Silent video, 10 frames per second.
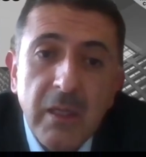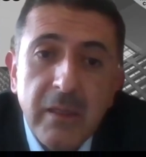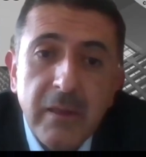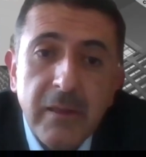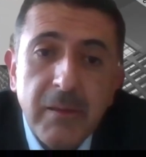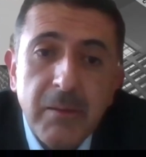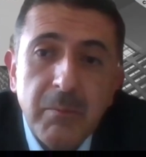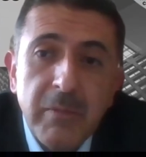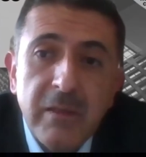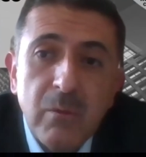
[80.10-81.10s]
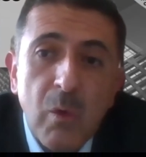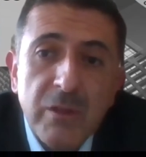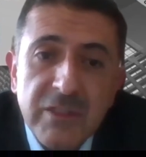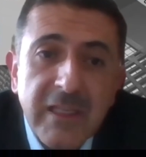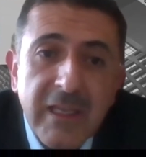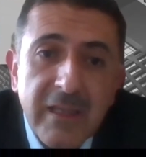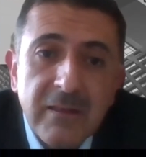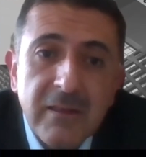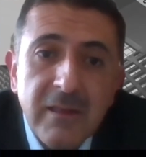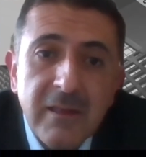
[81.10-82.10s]
be once
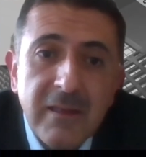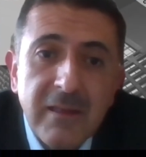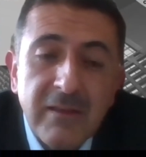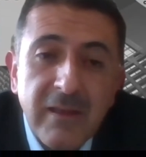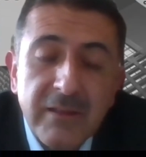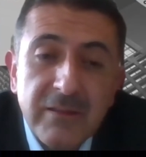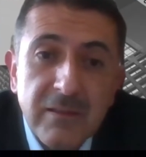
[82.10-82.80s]
again in that